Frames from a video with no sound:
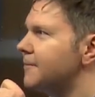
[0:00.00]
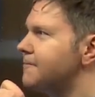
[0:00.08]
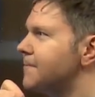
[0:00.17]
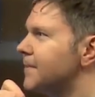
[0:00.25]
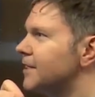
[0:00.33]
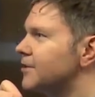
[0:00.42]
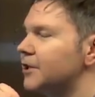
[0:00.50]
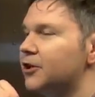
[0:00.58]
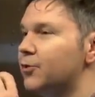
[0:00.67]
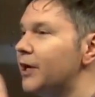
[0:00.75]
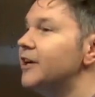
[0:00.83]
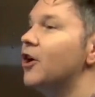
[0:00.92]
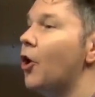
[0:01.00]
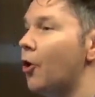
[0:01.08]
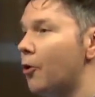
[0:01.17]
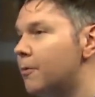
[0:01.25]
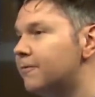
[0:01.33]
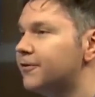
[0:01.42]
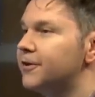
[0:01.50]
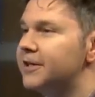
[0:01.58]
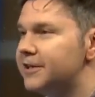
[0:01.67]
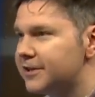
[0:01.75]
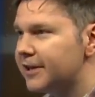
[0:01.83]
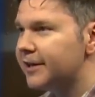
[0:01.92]
is a great home for
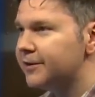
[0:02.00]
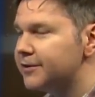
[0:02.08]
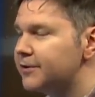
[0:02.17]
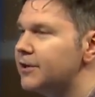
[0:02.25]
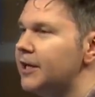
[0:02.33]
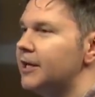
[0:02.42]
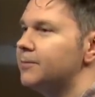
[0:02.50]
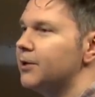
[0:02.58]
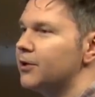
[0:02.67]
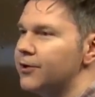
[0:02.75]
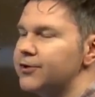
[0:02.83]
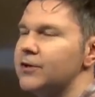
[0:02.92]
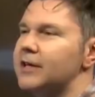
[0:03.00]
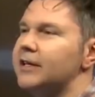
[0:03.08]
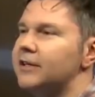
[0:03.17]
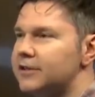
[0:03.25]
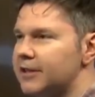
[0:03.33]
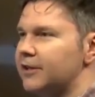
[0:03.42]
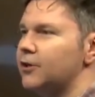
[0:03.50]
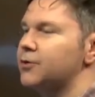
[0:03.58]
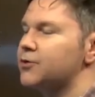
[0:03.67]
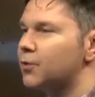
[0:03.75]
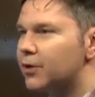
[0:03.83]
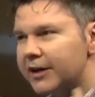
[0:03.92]
these titles, but also that Nintendo was
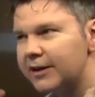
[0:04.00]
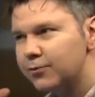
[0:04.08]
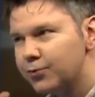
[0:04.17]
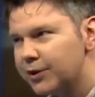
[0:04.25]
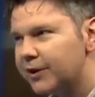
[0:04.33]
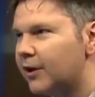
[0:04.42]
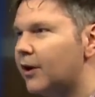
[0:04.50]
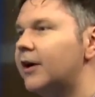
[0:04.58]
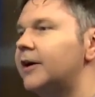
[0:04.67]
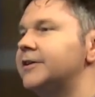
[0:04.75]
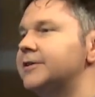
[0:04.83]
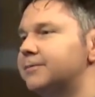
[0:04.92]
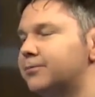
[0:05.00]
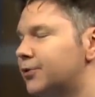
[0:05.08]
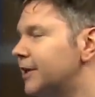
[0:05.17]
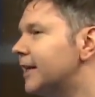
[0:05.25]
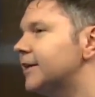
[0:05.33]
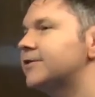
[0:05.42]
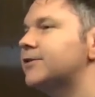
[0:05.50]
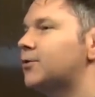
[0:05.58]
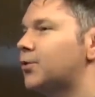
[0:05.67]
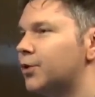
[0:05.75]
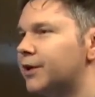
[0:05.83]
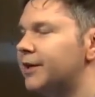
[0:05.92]
working really hard to bring us
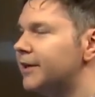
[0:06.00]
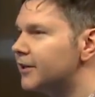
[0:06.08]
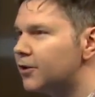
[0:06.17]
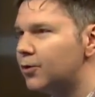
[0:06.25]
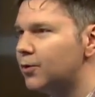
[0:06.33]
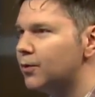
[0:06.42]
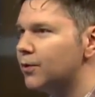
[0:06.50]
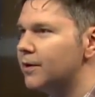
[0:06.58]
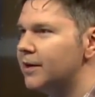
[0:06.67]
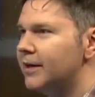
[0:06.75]
quirky and cool